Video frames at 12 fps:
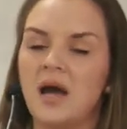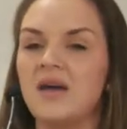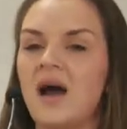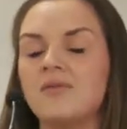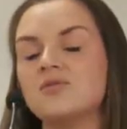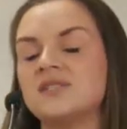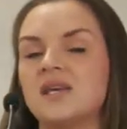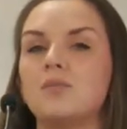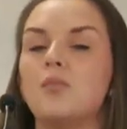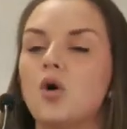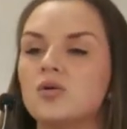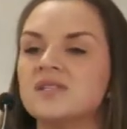I would say
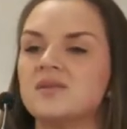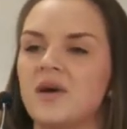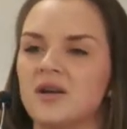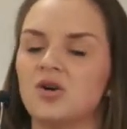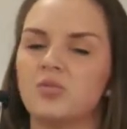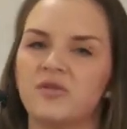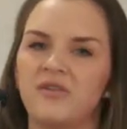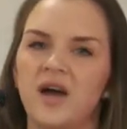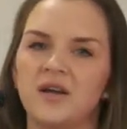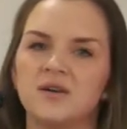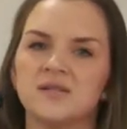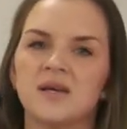most medical
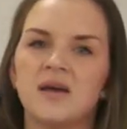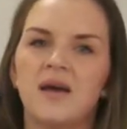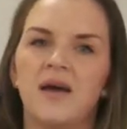providers